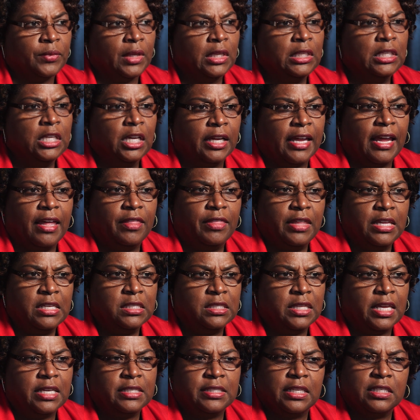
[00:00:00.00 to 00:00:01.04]
look at these
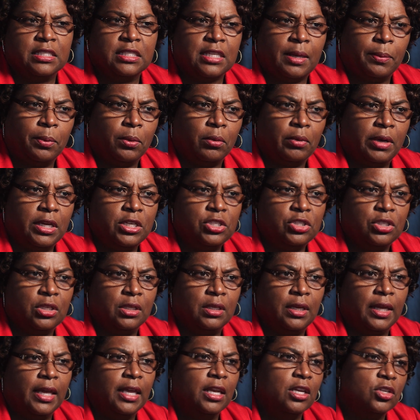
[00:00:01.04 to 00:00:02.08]
things as
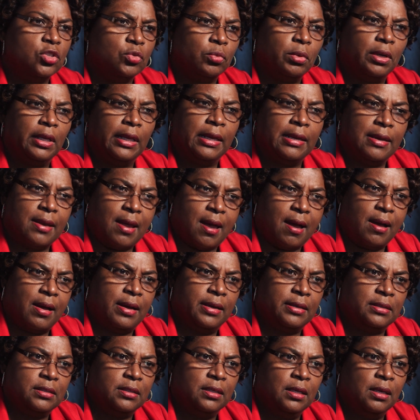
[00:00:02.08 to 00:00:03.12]
separation, and it's really not.